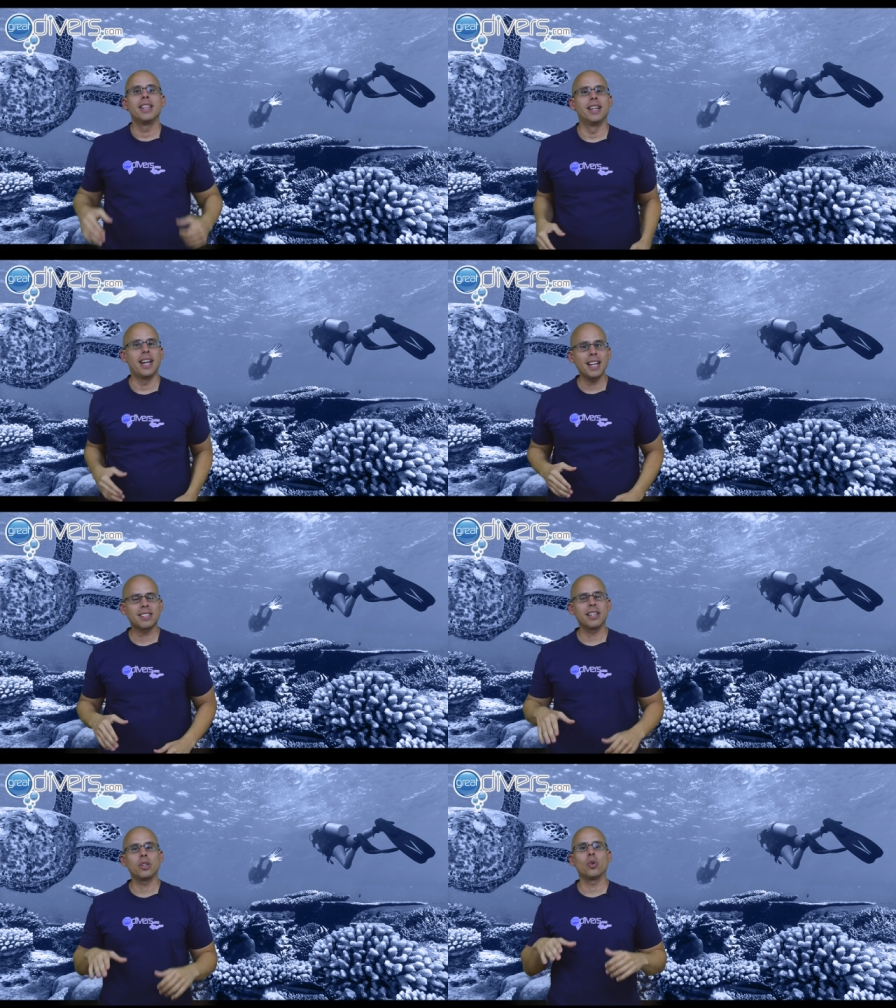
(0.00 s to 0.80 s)
The next
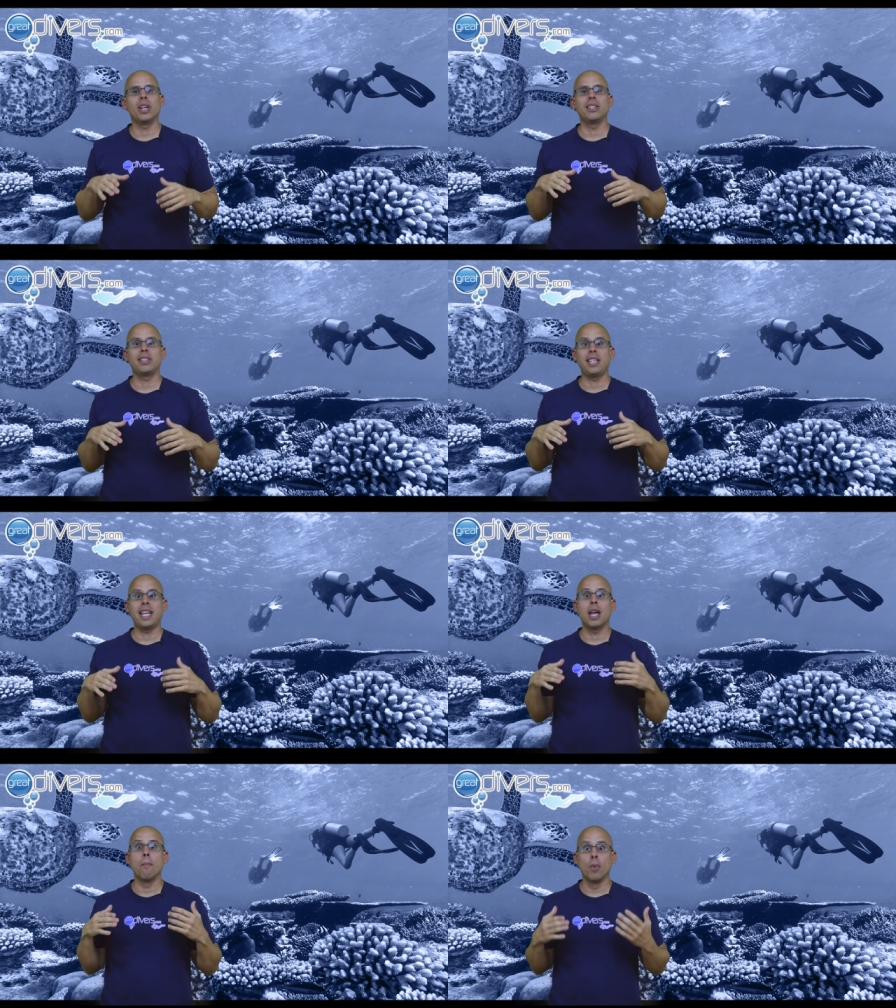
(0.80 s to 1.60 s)
signal is
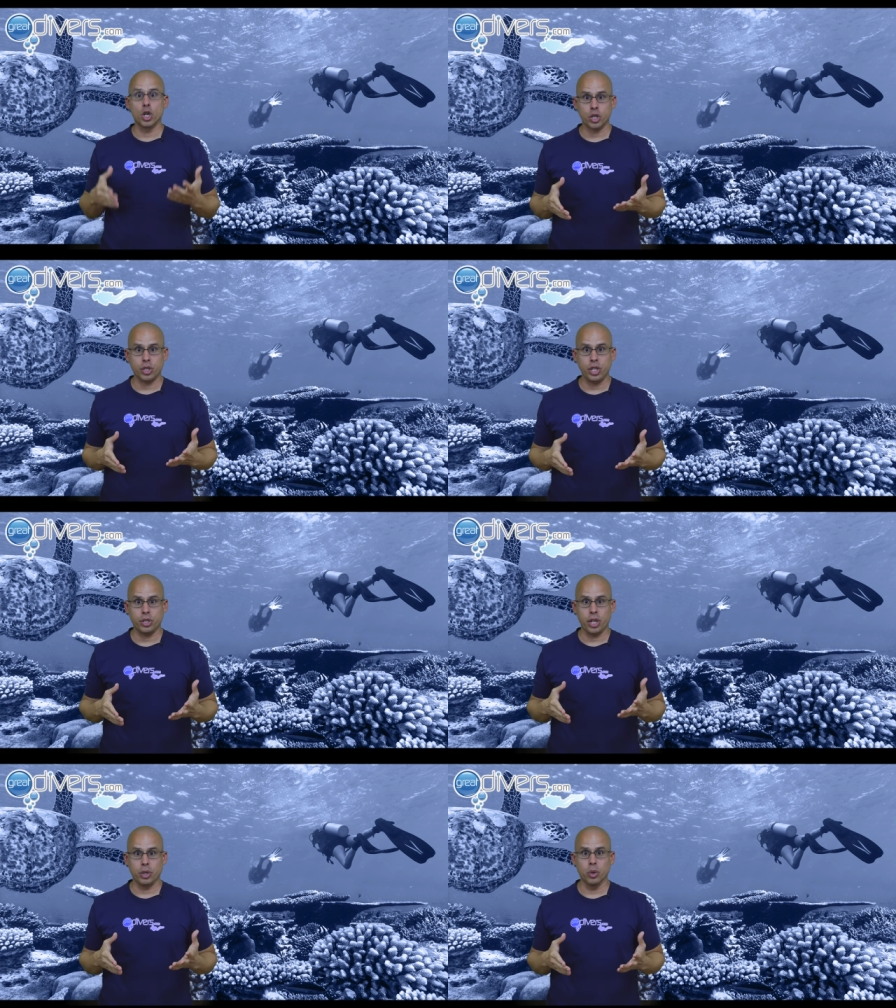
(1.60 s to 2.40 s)
the emergency
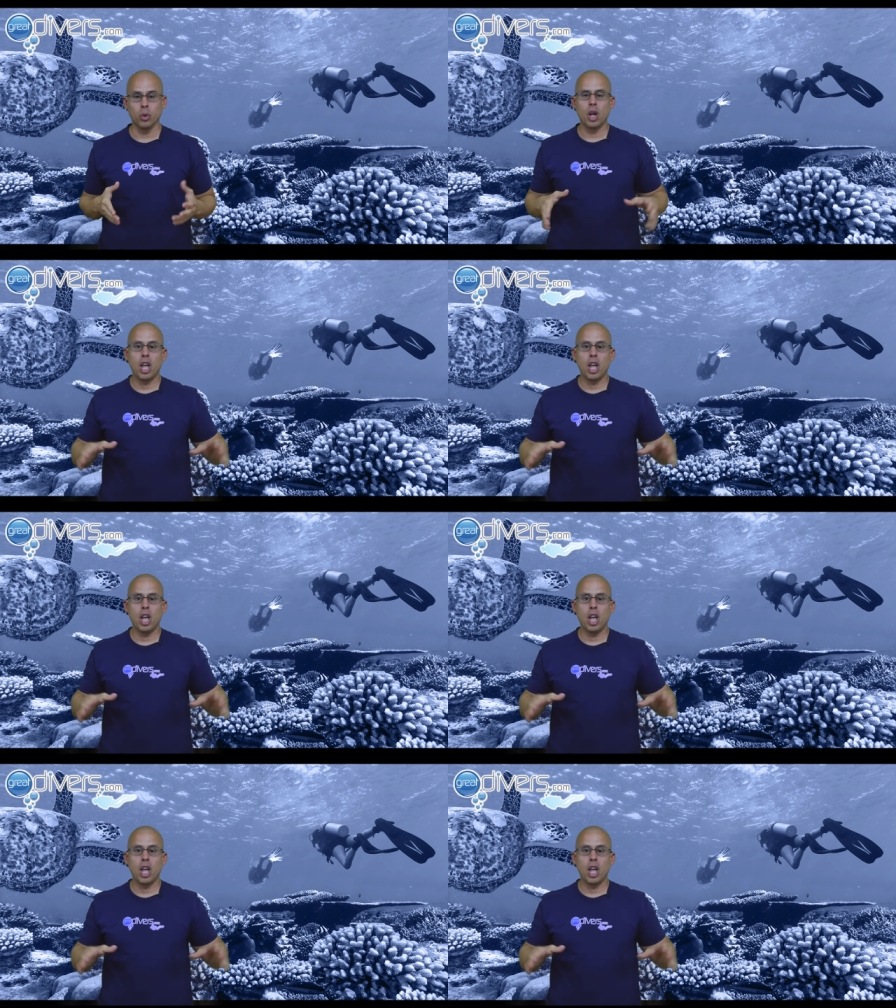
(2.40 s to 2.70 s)
signal.